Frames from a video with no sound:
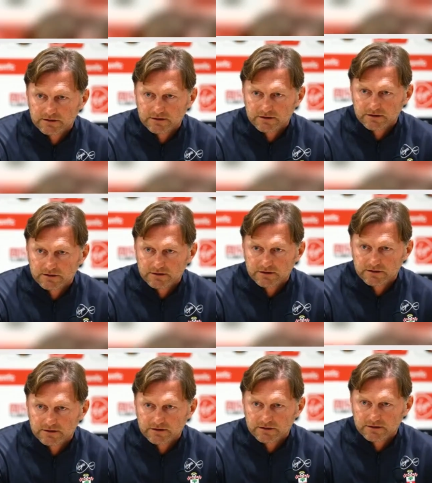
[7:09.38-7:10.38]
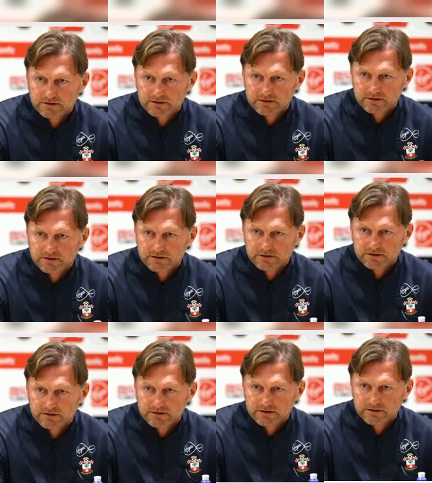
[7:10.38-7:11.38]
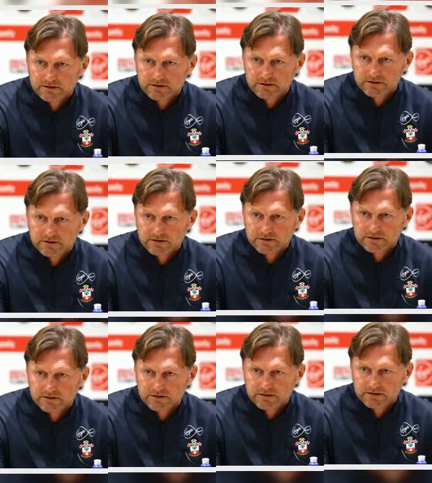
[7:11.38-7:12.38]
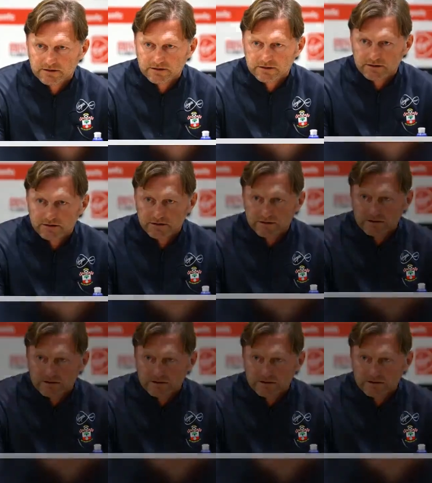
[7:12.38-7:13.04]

Nothing is said.